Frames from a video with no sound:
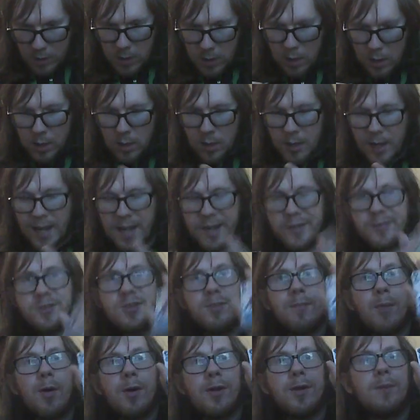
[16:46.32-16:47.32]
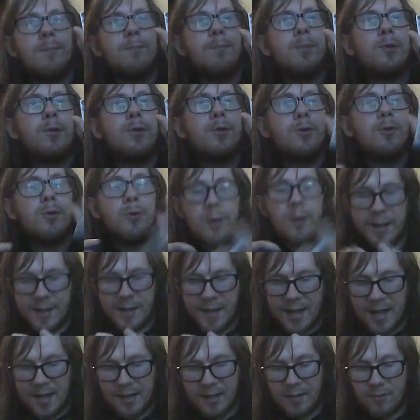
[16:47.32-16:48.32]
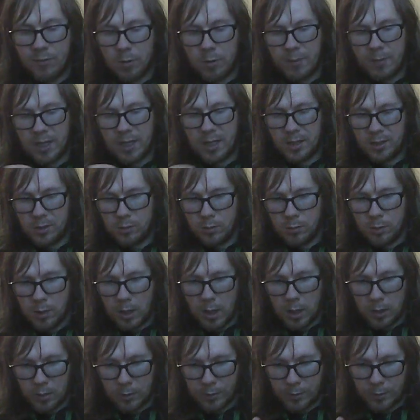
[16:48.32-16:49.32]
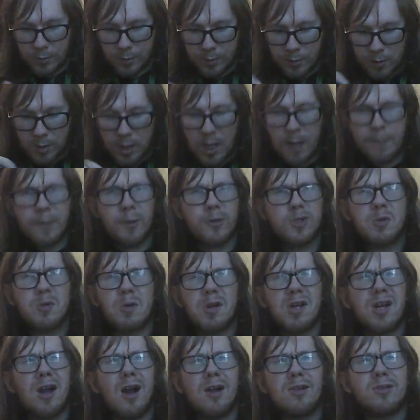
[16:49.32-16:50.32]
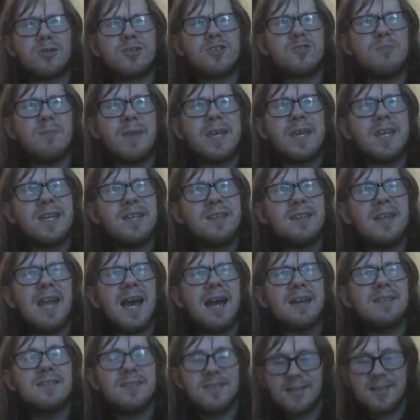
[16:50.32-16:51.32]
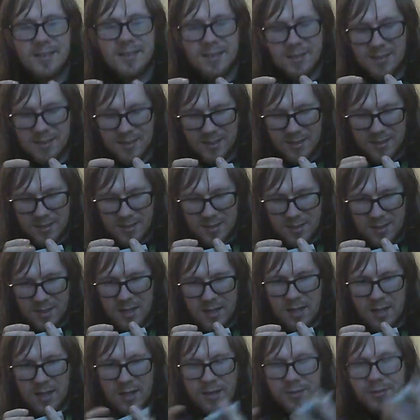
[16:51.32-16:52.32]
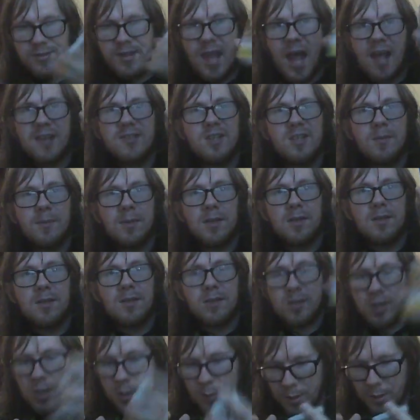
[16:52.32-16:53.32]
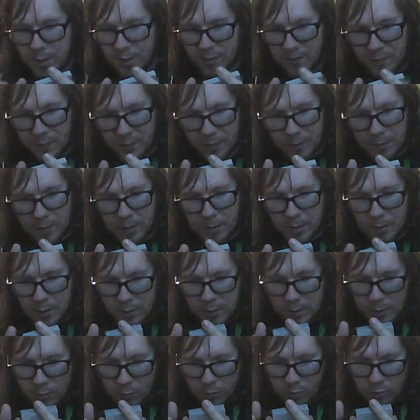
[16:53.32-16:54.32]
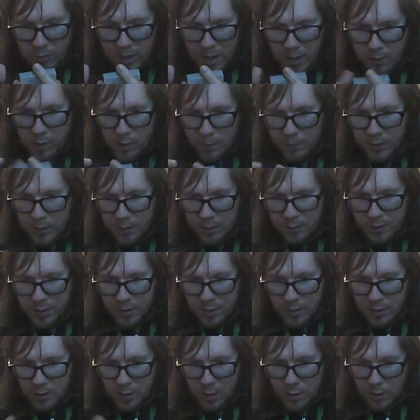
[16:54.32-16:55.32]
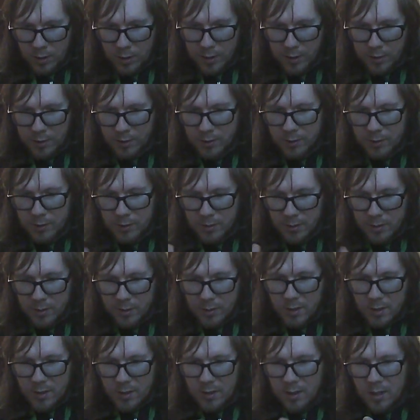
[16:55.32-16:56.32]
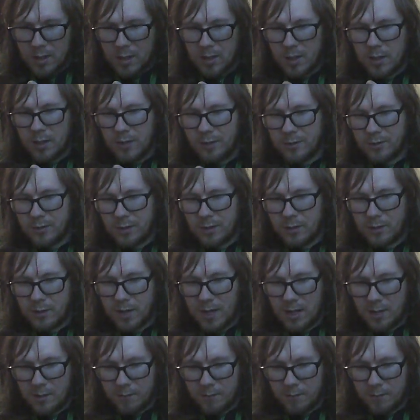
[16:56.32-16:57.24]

Angewomon in blue, again, if I want to make it dual color. I'm not sure what colors mean yet. Testament, so a different rare ability card. There's another.